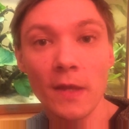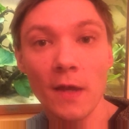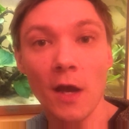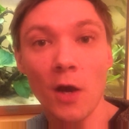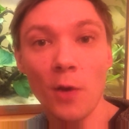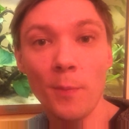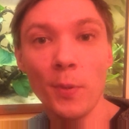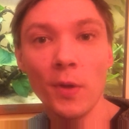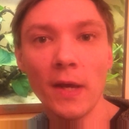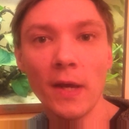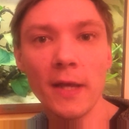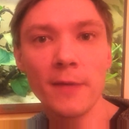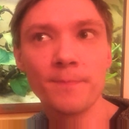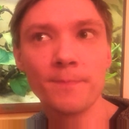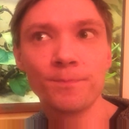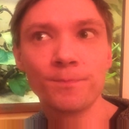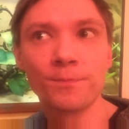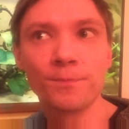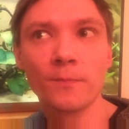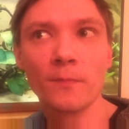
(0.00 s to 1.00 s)
I'll put
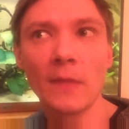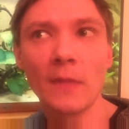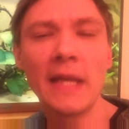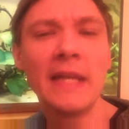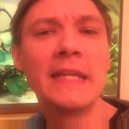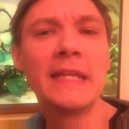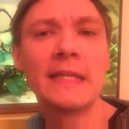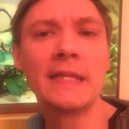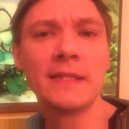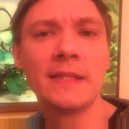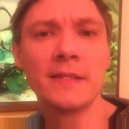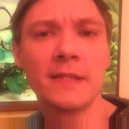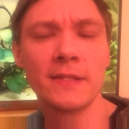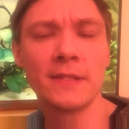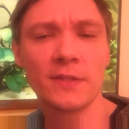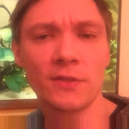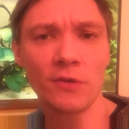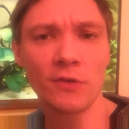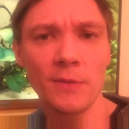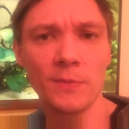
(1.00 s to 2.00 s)
a link in the
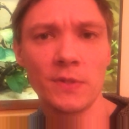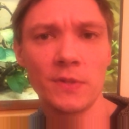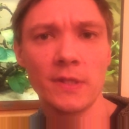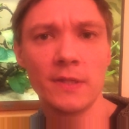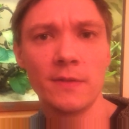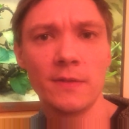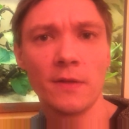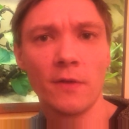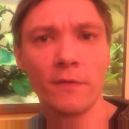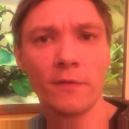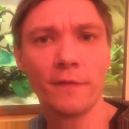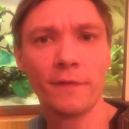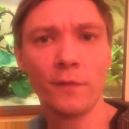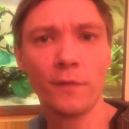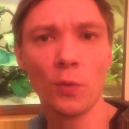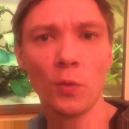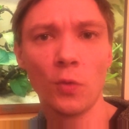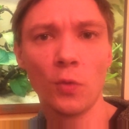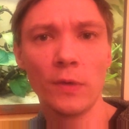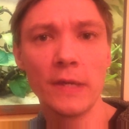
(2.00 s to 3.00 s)
description
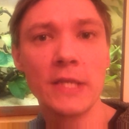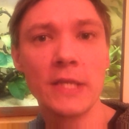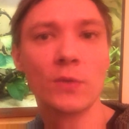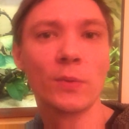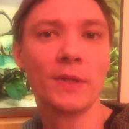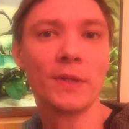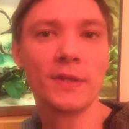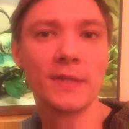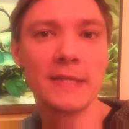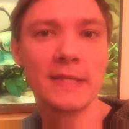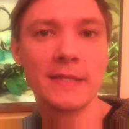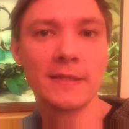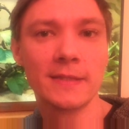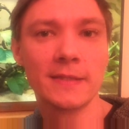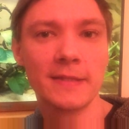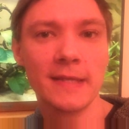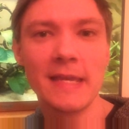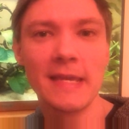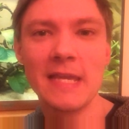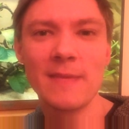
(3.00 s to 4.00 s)
for each one of these
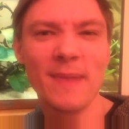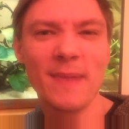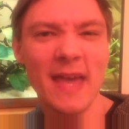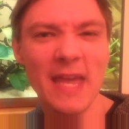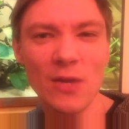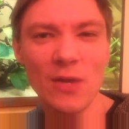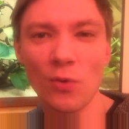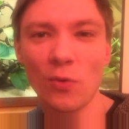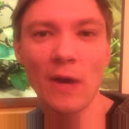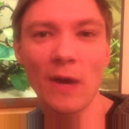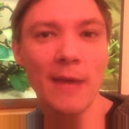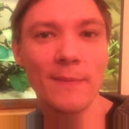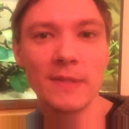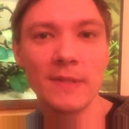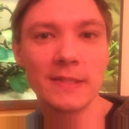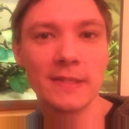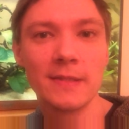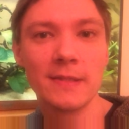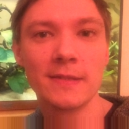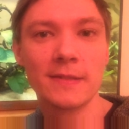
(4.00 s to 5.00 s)
to eBay or
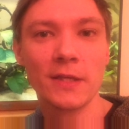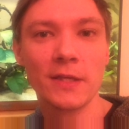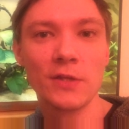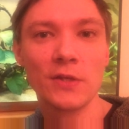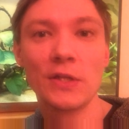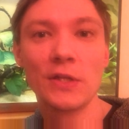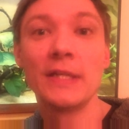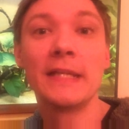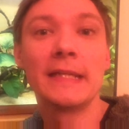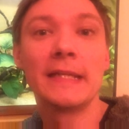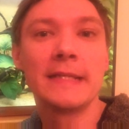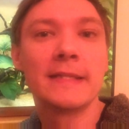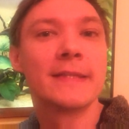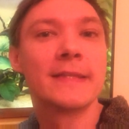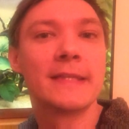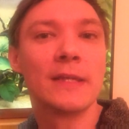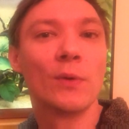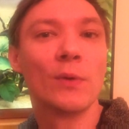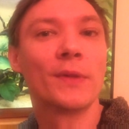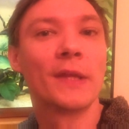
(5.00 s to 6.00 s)
Amazon, so you can at least
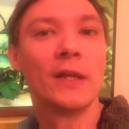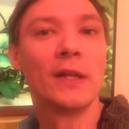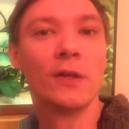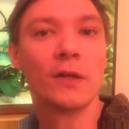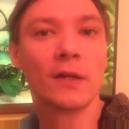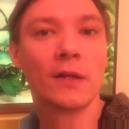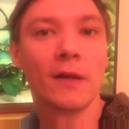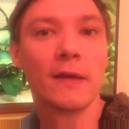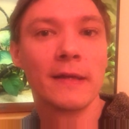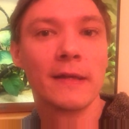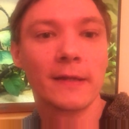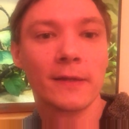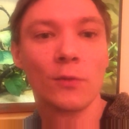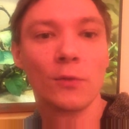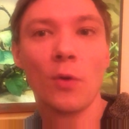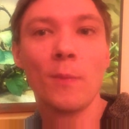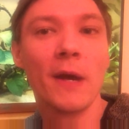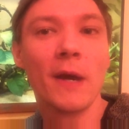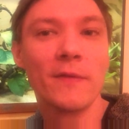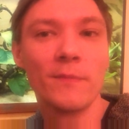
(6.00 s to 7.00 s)
see what they look like,
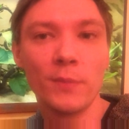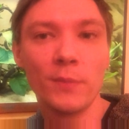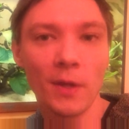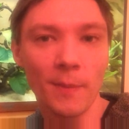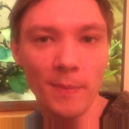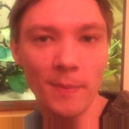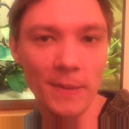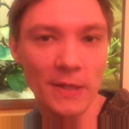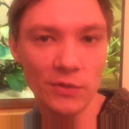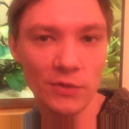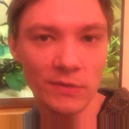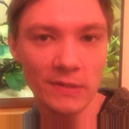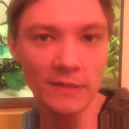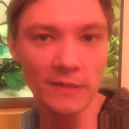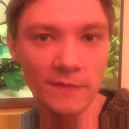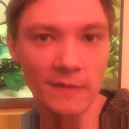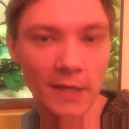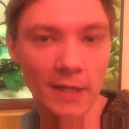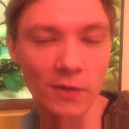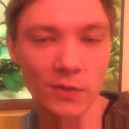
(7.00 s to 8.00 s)
or I might even put up a picture in the
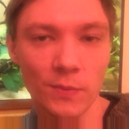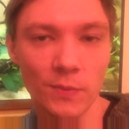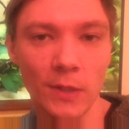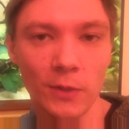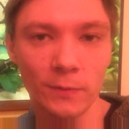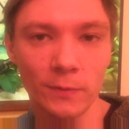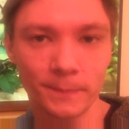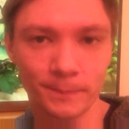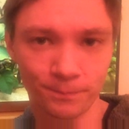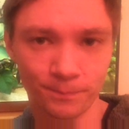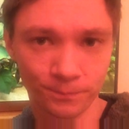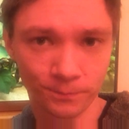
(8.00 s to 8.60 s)
video as well